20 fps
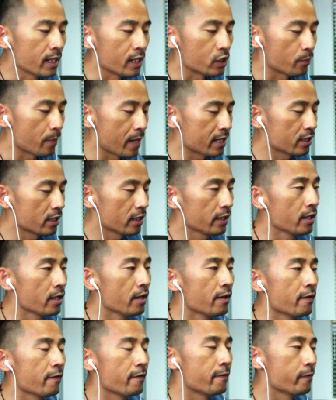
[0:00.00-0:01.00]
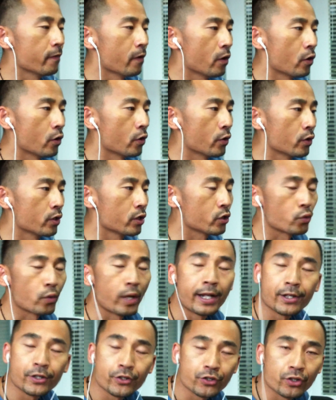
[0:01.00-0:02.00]
especially for
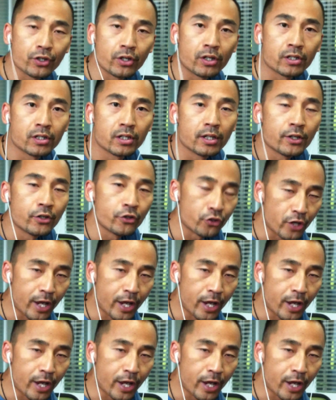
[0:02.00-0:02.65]
sweatshirt,